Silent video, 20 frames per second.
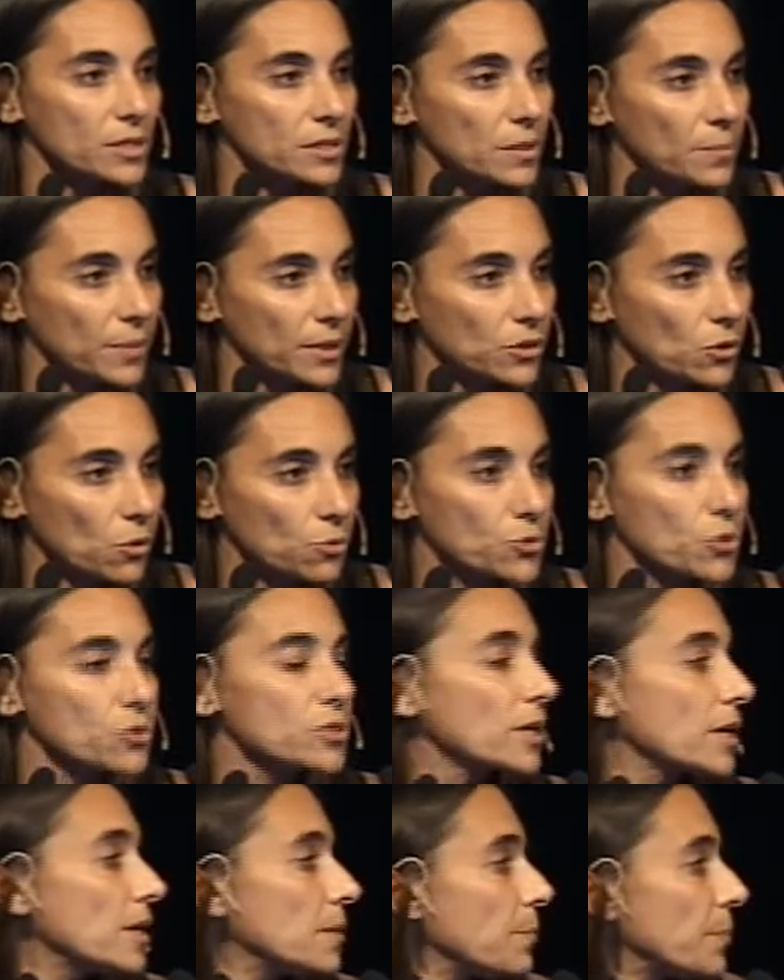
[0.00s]

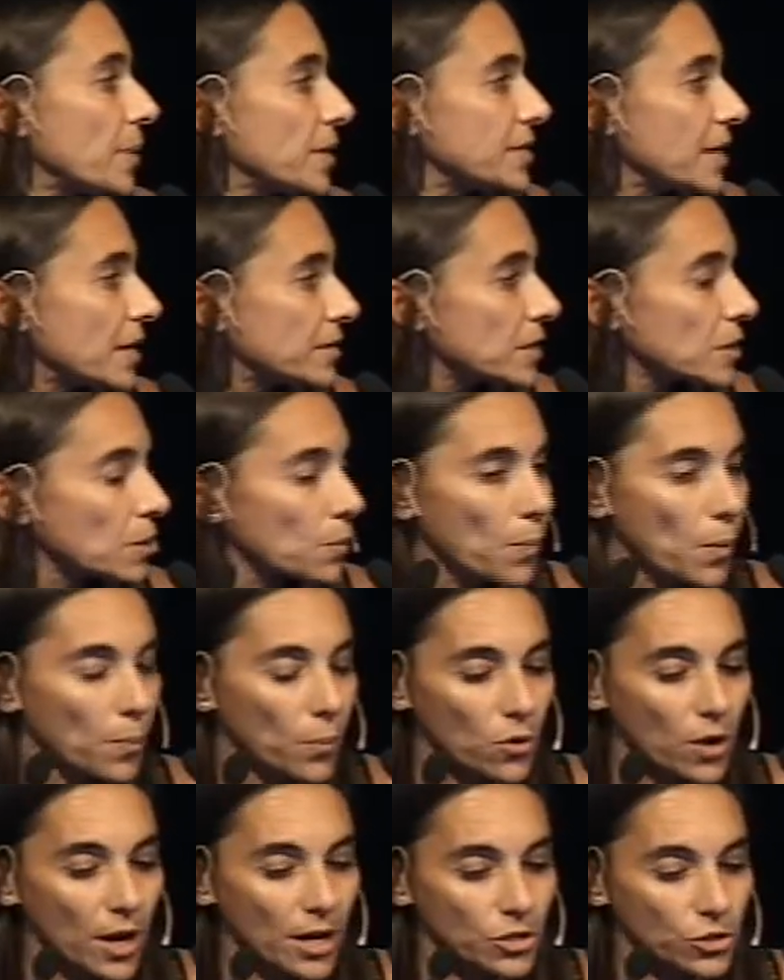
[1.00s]
erythematosus in pediatric
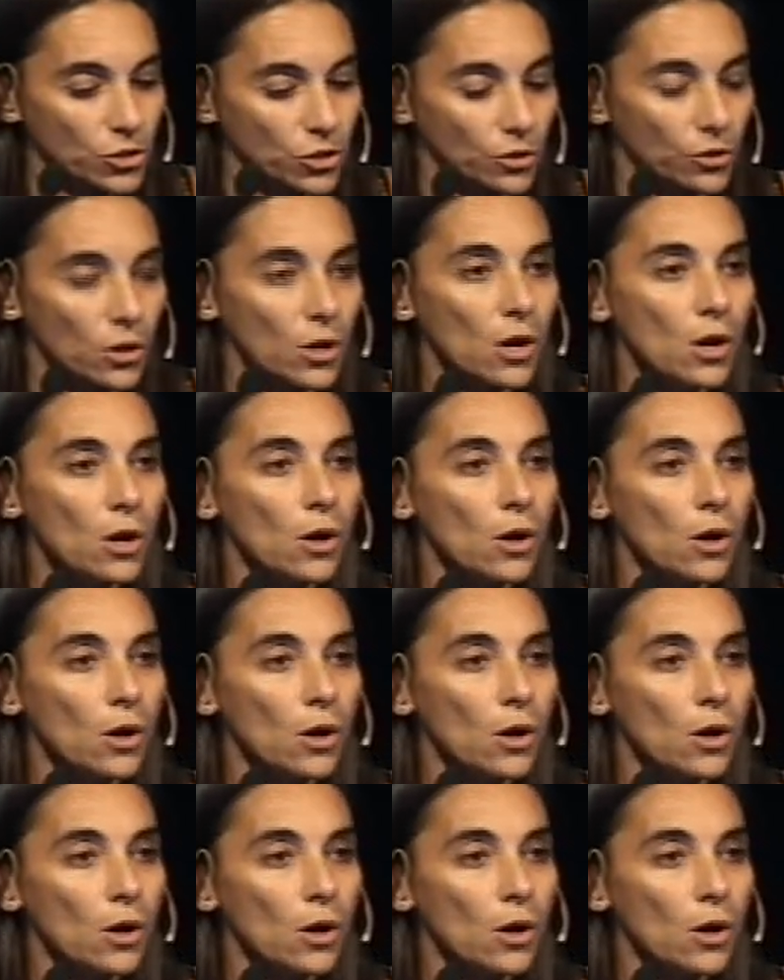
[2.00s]
population.